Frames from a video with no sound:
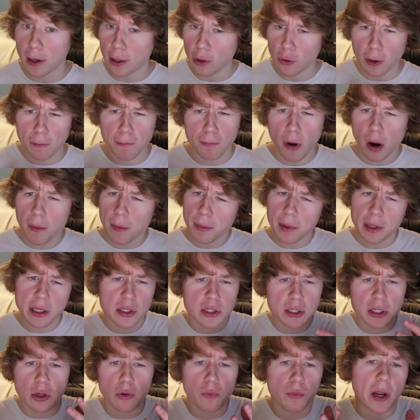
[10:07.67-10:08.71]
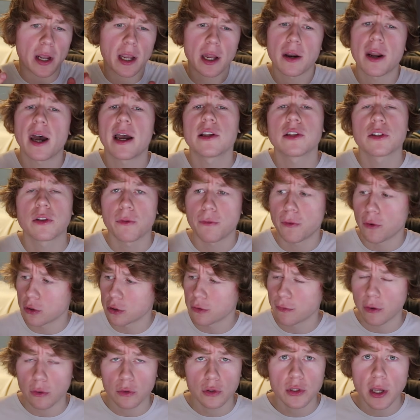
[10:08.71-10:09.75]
but you could probably still recognize the first few